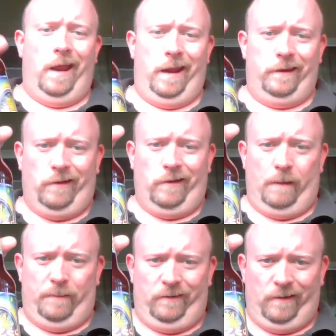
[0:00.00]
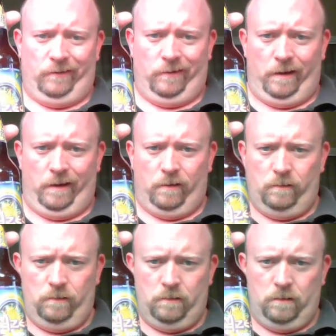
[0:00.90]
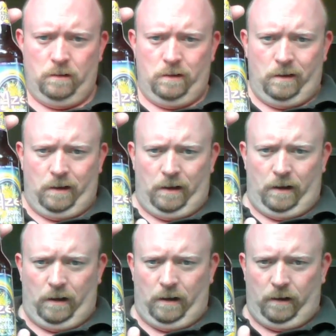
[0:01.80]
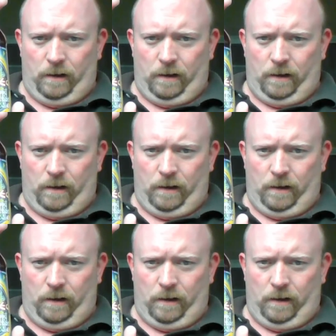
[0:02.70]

Hazed Hoppy Session Ale. Uh,